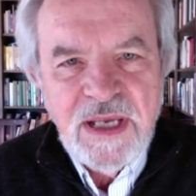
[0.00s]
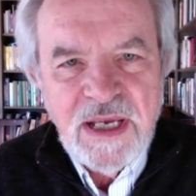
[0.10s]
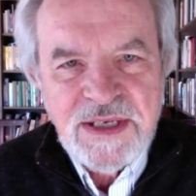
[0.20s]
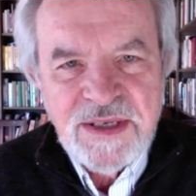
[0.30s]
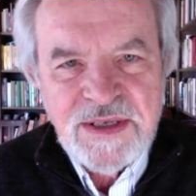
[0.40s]

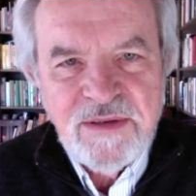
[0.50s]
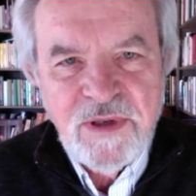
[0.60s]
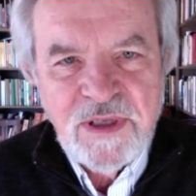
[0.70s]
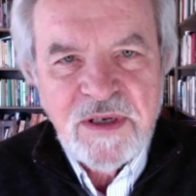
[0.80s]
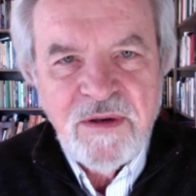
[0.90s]
essence of
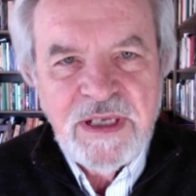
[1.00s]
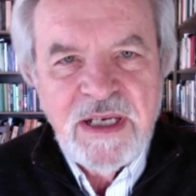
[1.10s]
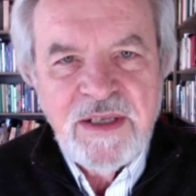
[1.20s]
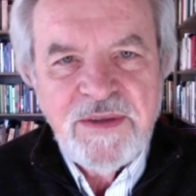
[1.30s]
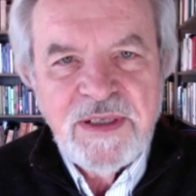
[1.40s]
what's going
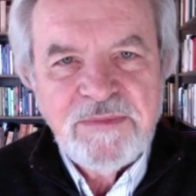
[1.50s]
on there.